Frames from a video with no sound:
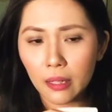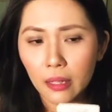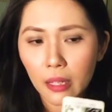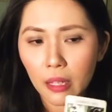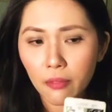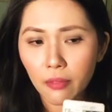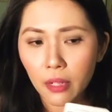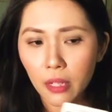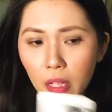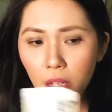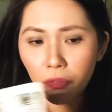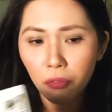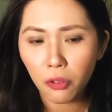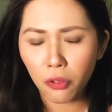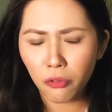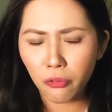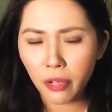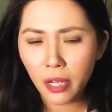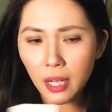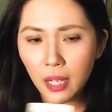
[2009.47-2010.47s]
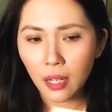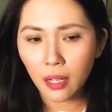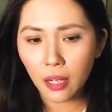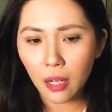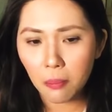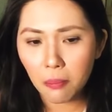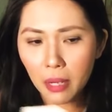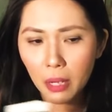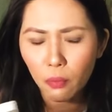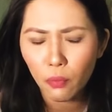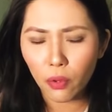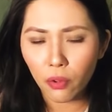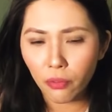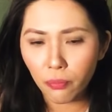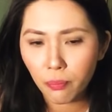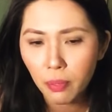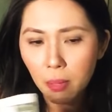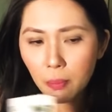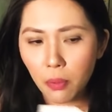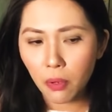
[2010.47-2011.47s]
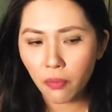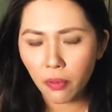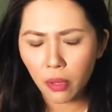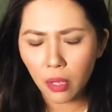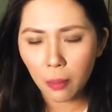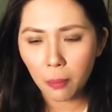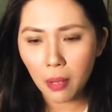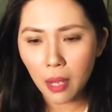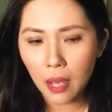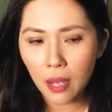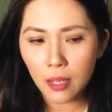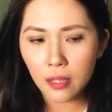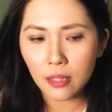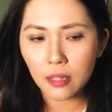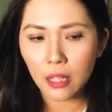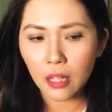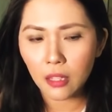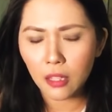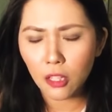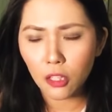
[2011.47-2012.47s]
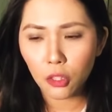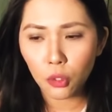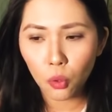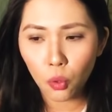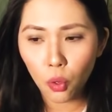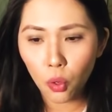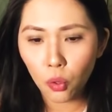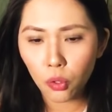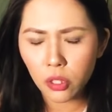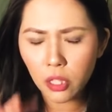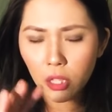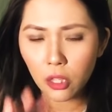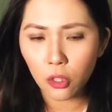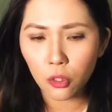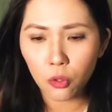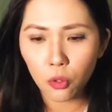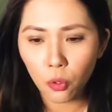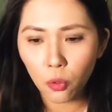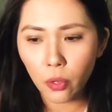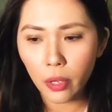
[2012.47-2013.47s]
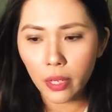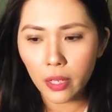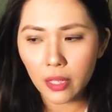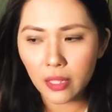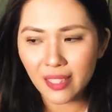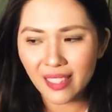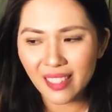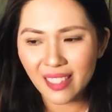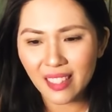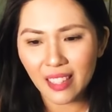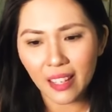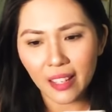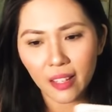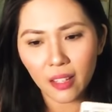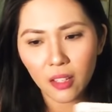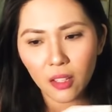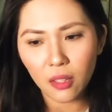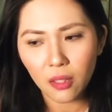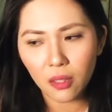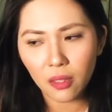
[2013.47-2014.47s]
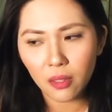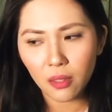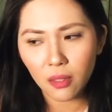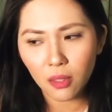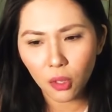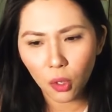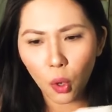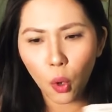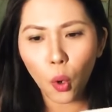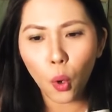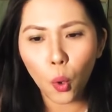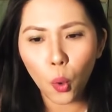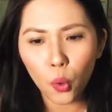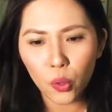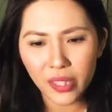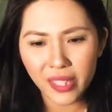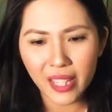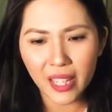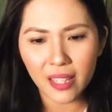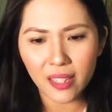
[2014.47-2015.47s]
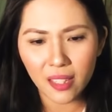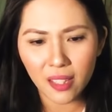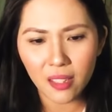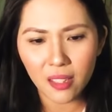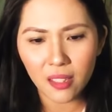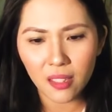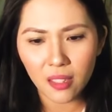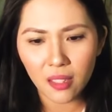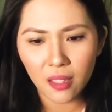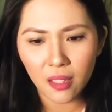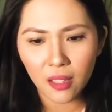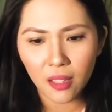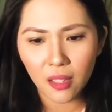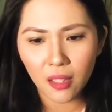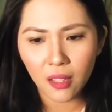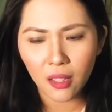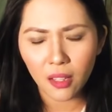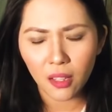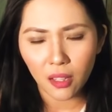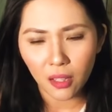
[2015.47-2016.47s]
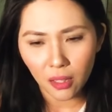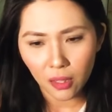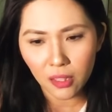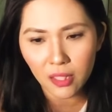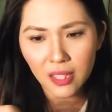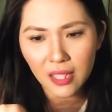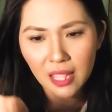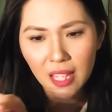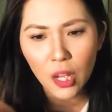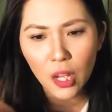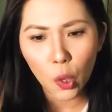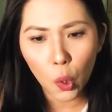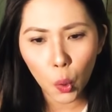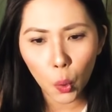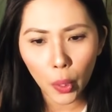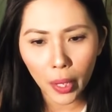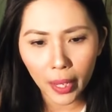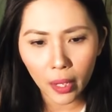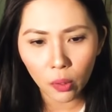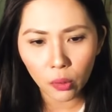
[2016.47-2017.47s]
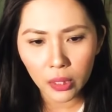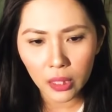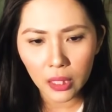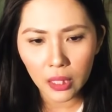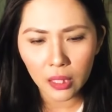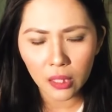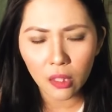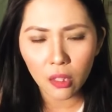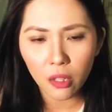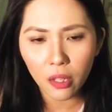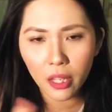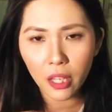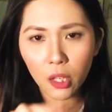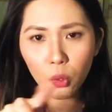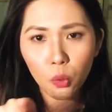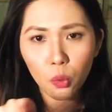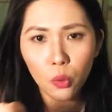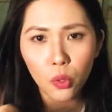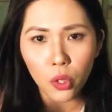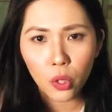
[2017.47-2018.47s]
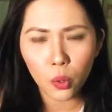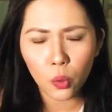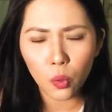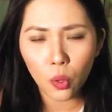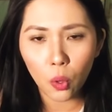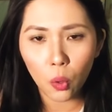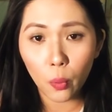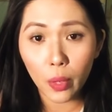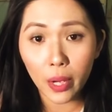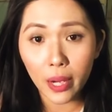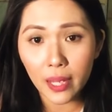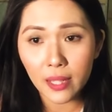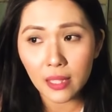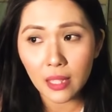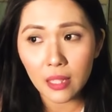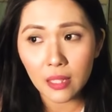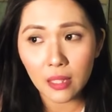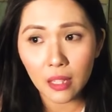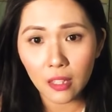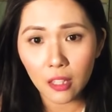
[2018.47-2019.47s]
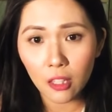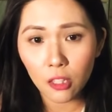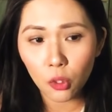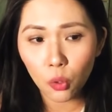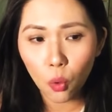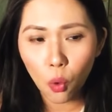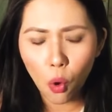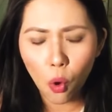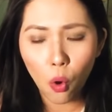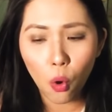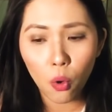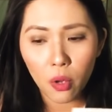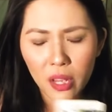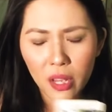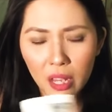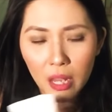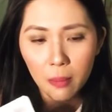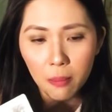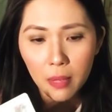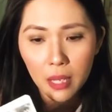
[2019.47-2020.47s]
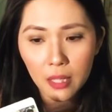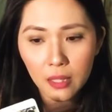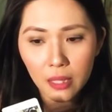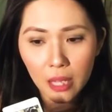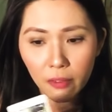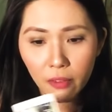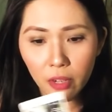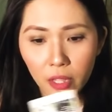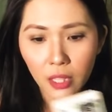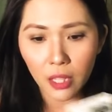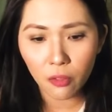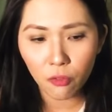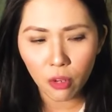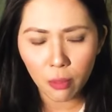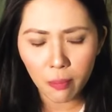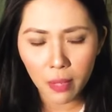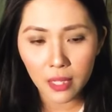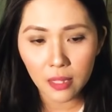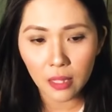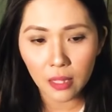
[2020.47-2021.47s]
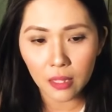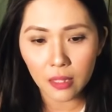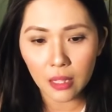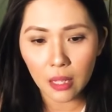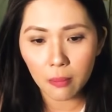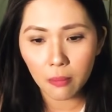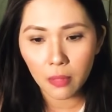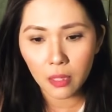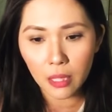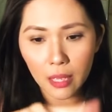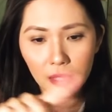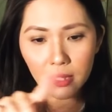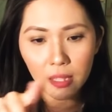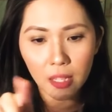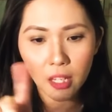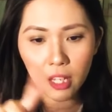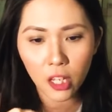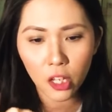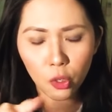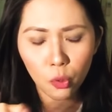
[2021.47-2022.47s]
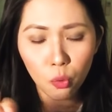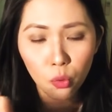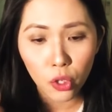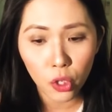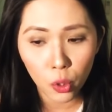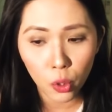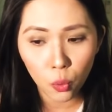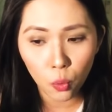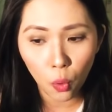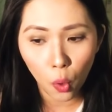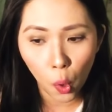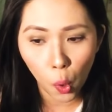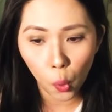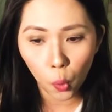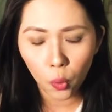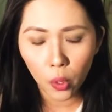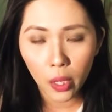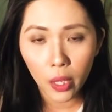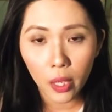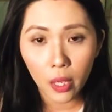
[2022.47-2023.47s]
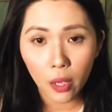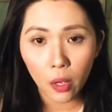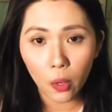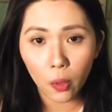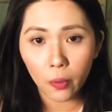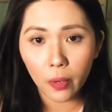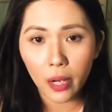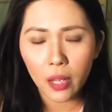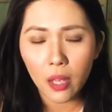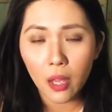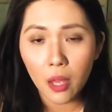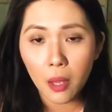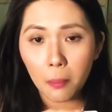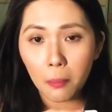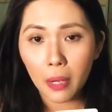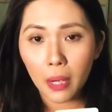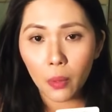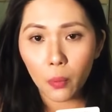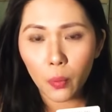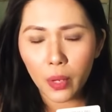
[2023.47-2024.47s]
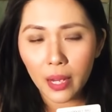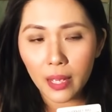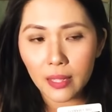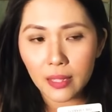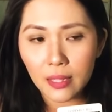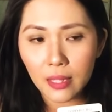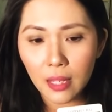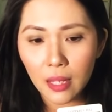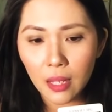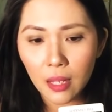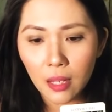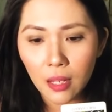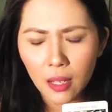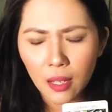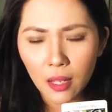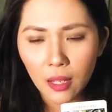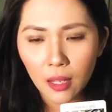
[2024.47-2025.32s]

even if you reconnect back with people from the past, status quo is like cold status, COLD, not QUO. When I say status quo, it means everything remains the same, as in QUO, all right? But when I say